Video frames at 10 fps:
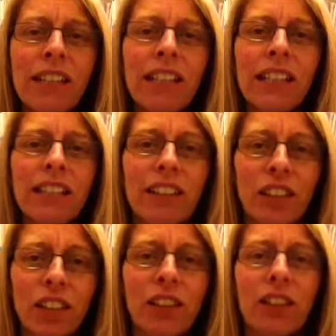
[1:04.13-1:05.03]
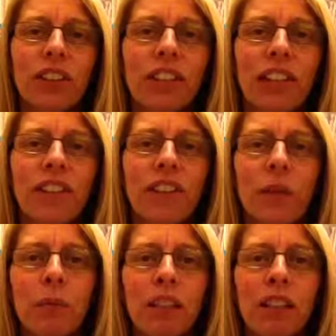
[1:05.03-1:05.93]
really good if
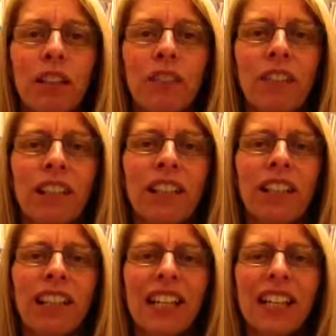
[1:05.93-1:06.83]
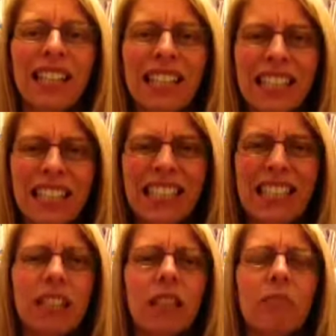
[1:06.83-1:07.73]
there was kind of like a
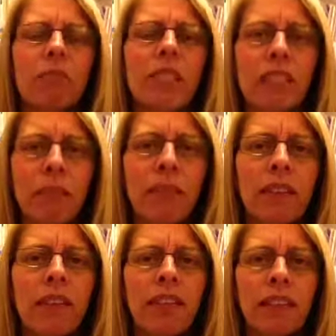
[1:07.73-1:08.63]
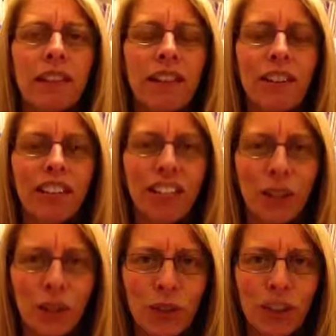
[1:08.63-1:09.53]
system, something that I
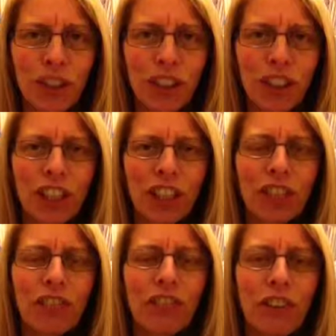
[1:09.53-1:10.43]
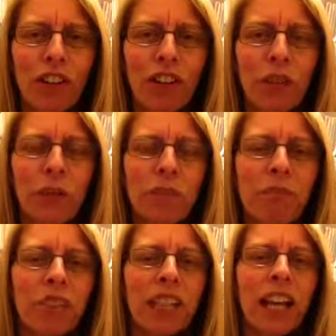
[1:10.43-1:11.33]
could could follow.
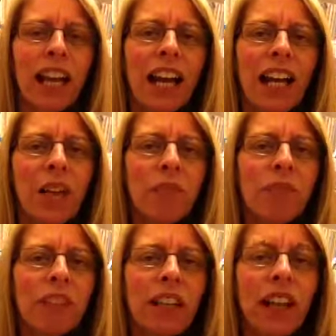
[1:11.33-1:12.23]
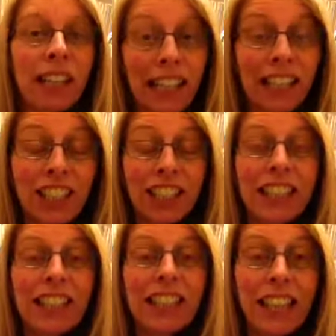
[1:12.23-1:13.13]
Um, and
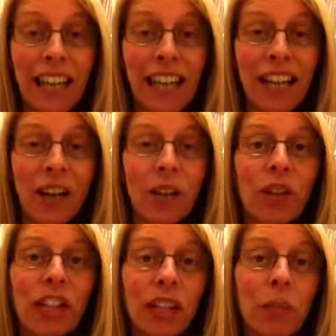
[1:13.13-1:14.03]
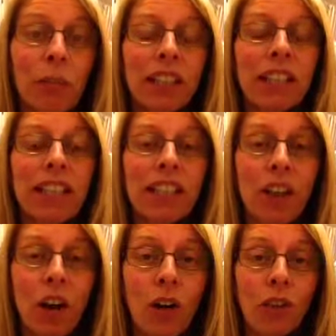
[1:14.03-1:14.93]
actually, now a couple of years
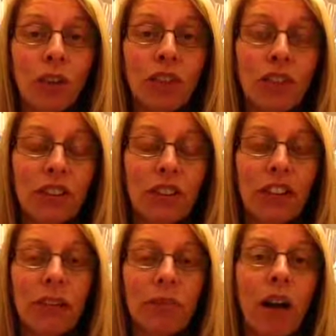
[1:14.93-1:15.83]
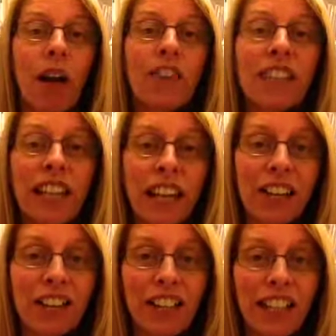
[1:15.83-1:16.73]
on, um, I've now
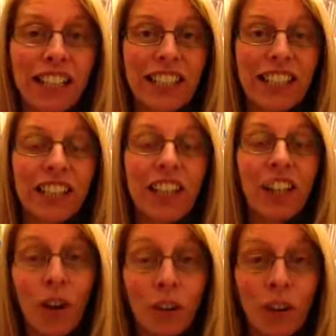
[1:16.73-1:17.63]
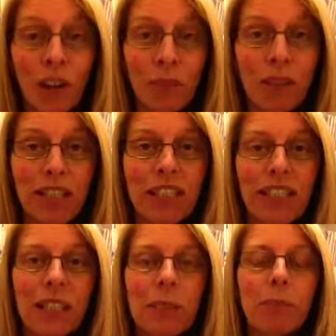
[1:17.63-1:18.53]
created an online
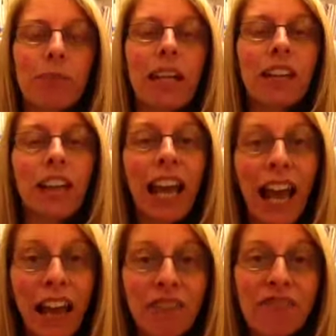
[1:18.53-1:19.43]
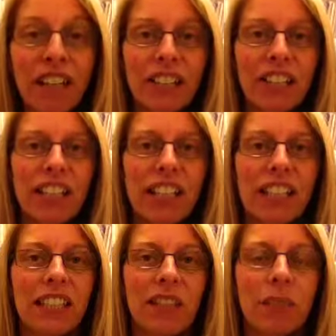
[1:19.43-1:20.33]
business, and I have found a
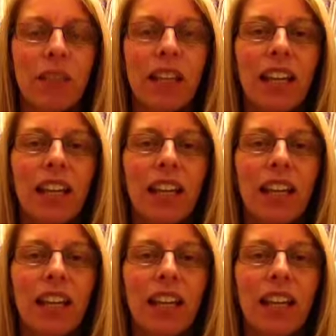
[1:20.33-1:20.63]
system